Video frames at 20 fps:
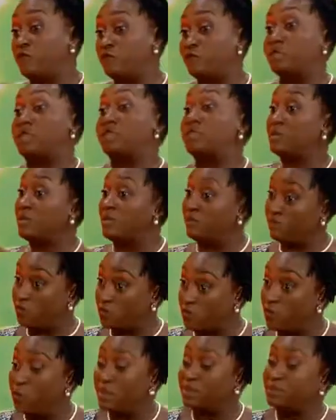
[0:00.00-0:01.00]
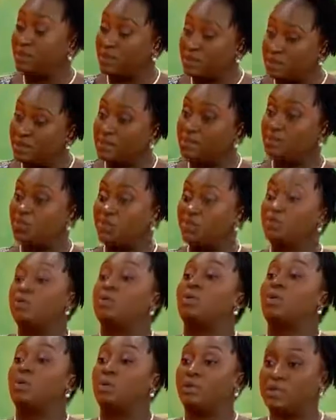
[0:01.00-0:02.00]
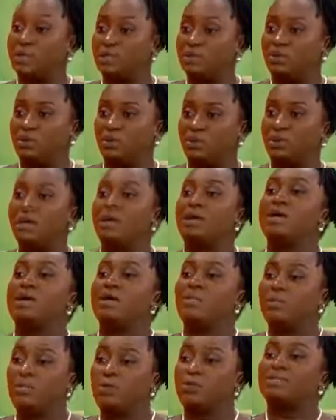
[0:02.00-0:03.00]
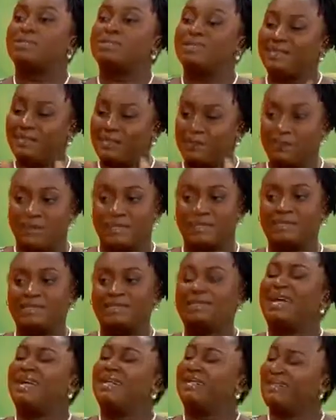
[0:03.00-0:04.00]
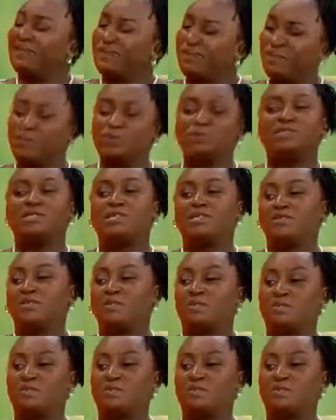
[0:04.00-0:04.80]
I should avoid when I'm taking this drug or that drug? But keep at it and don't give up.